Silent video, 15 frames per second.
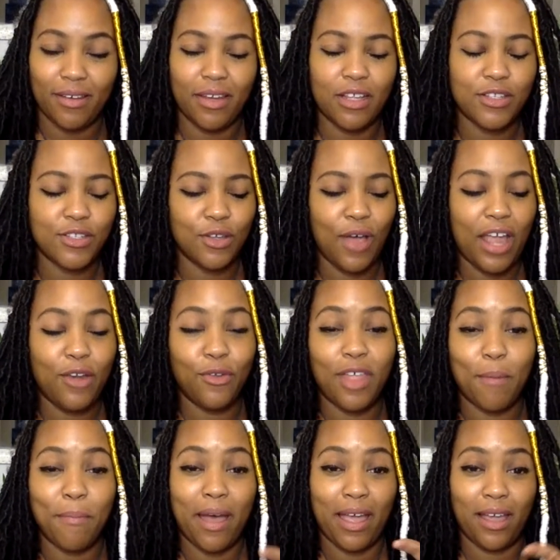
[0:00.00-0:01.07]
And so I knew that
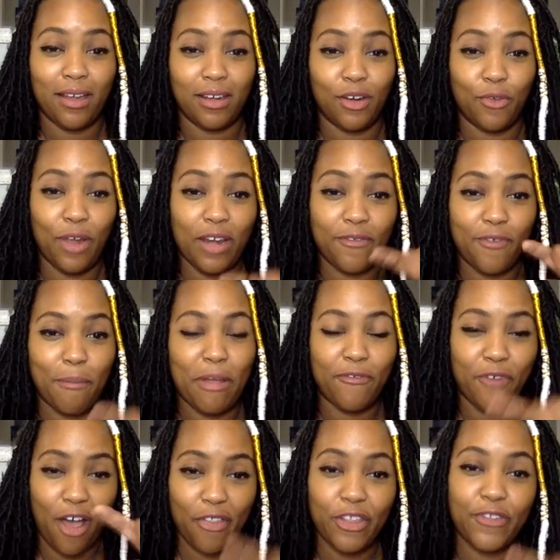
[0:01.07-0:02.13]
my
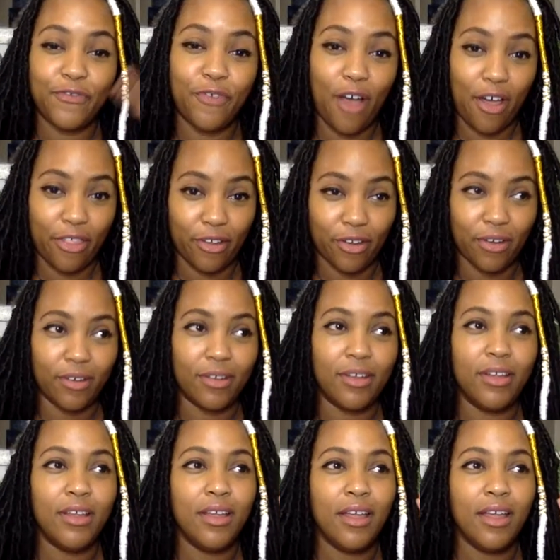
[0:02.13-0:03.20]
father's father
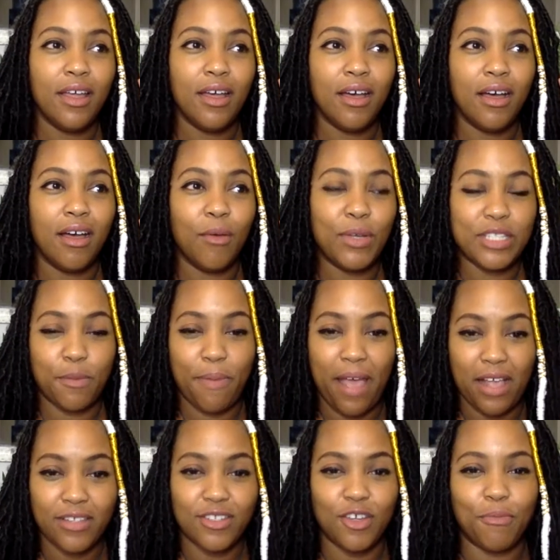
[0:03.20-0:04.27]
was a
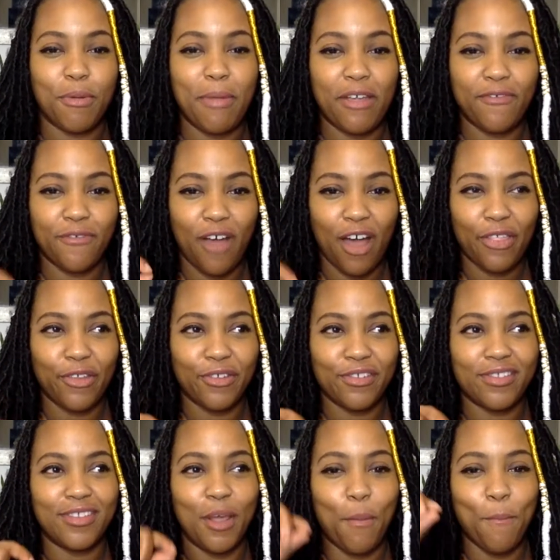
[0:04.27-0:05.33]
pastor, but my
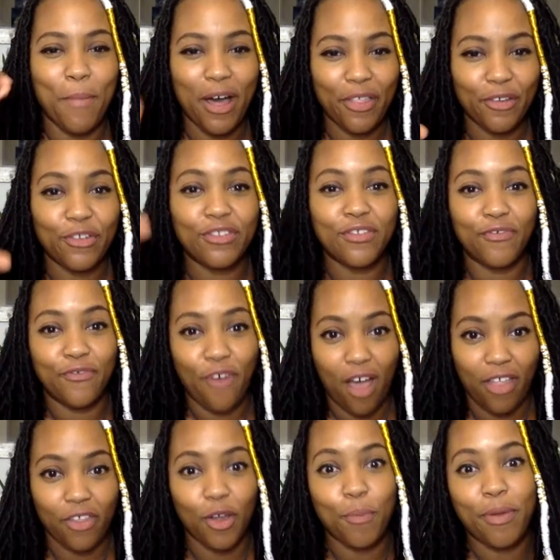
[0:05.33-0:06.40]
father's mother's
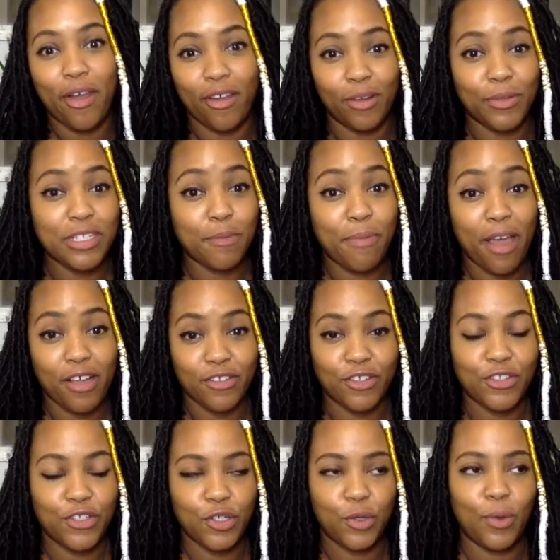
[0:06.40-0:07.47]
father apparently was a pastor
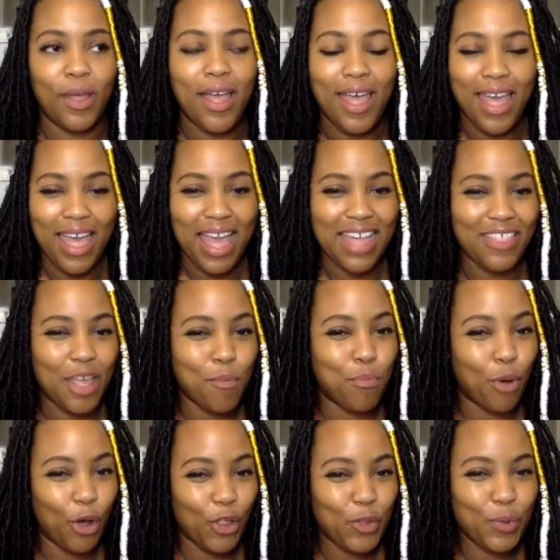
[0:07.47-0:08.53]
too. And they
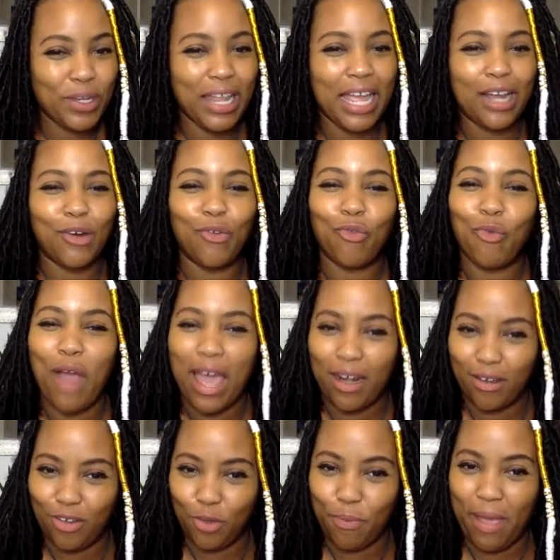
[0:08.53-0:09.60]
both were like
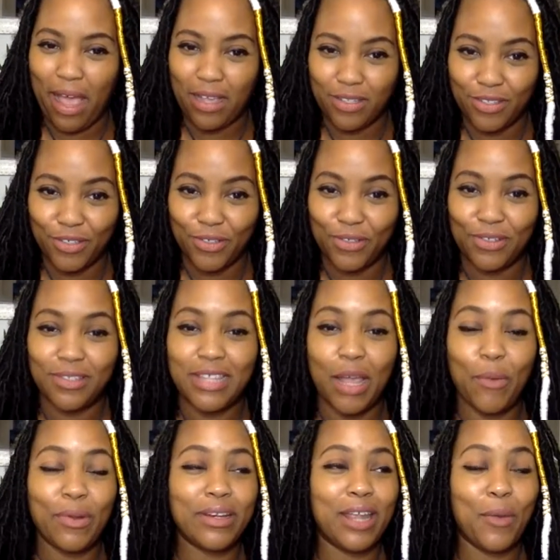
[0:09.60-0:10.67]
radical pastors. They
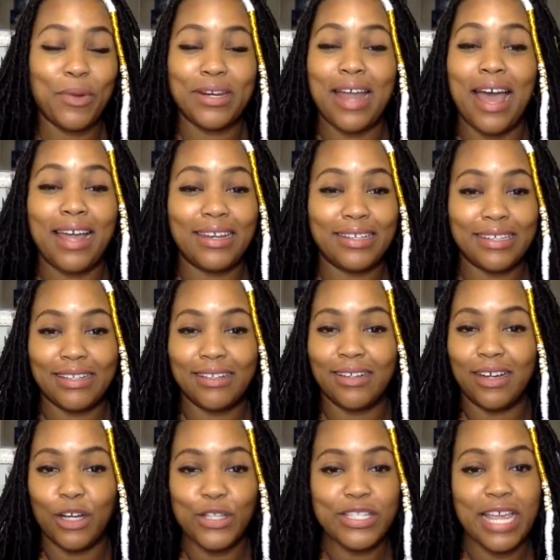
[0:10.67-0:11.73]
were not
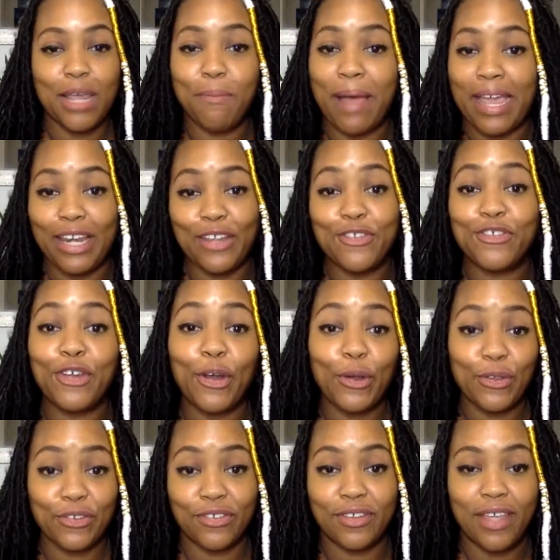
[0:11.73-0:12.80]
ordained by any
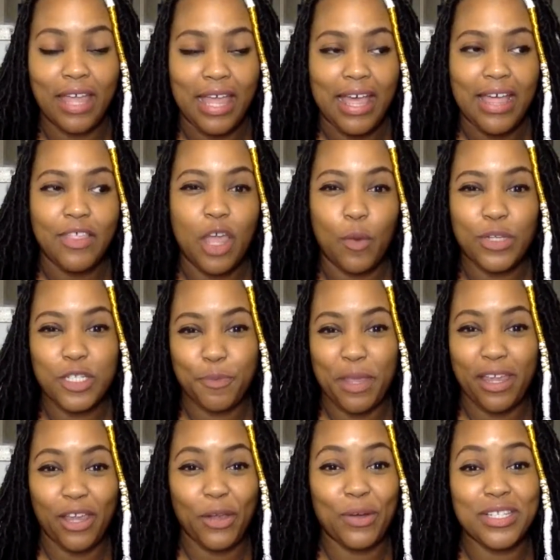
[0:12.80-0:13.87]
church. They were
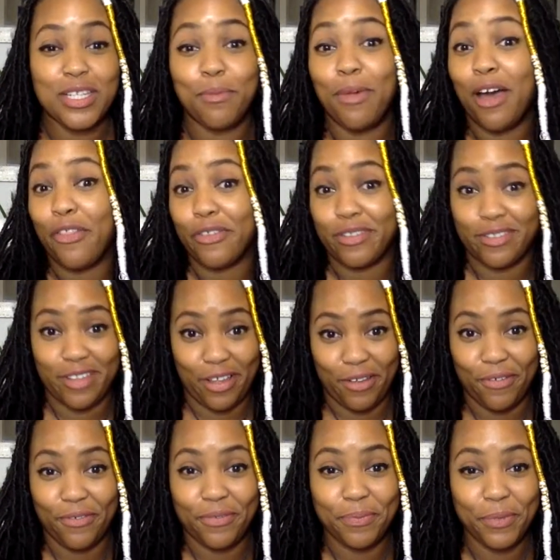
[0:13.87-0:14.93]
speaking on some other
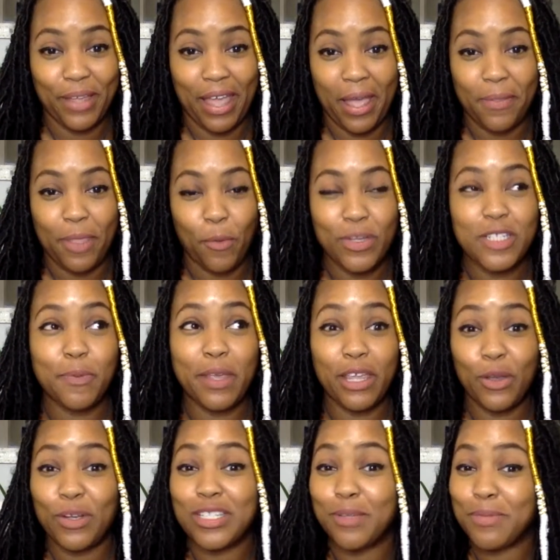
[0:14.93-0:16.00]
stuff. Okay. They were speaking
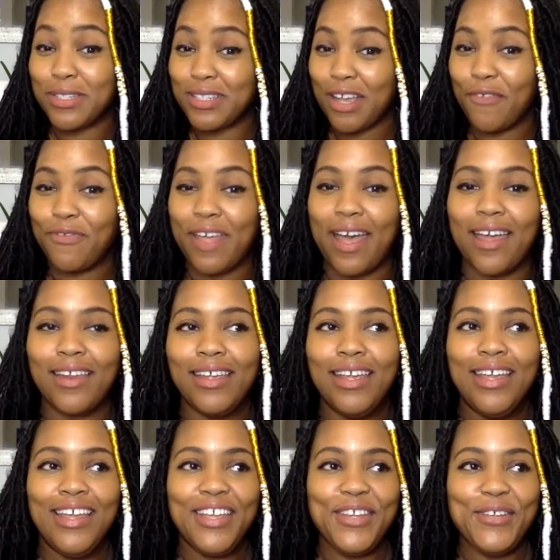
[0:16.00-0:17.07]
on some stuff that,
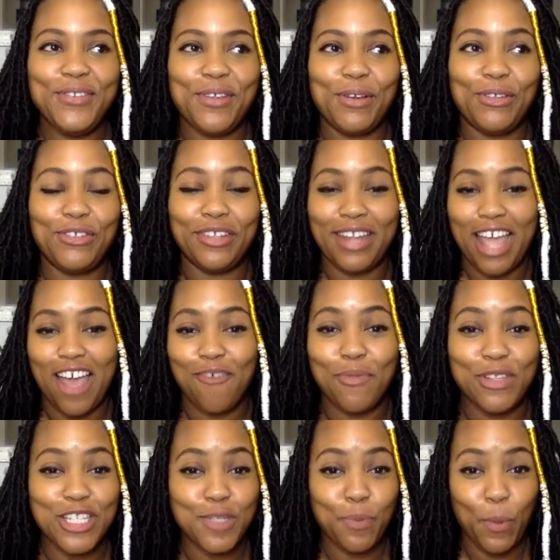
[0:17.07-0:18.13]
should have
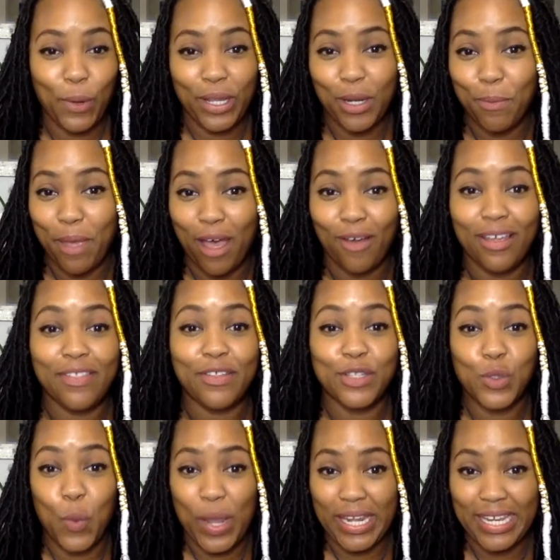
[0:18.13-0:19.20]
been spoken about in the
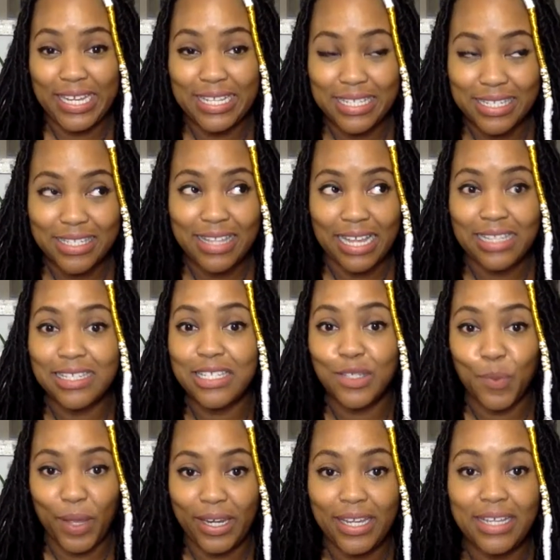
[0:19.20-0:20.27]

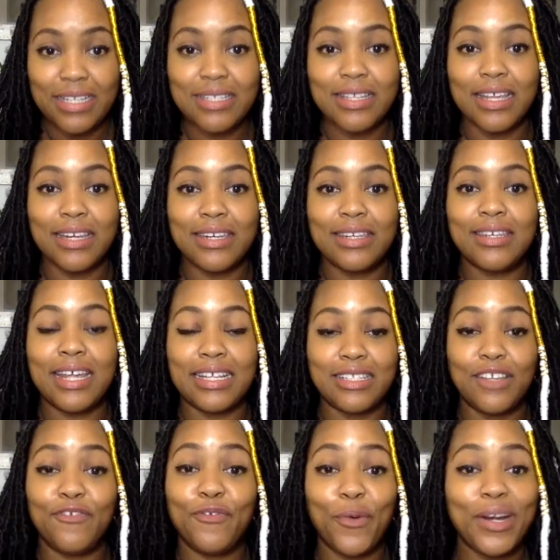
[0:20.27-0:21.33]
1920s and
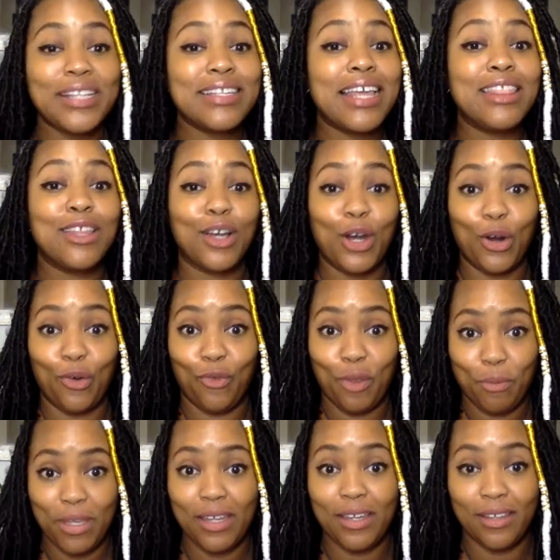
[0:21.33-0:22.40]
1940s in the
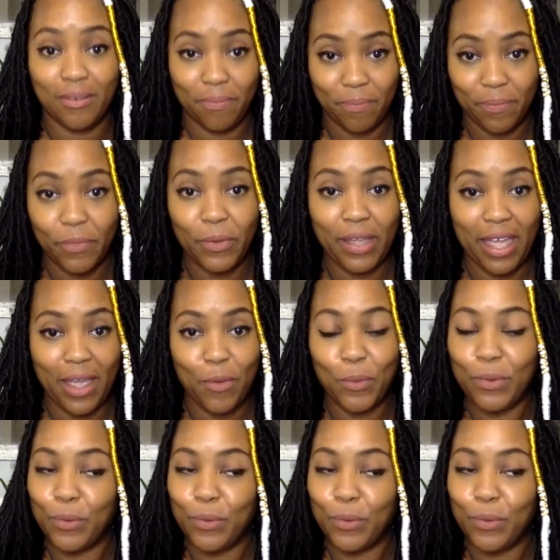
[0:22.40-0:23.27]
Caribbean. Okay.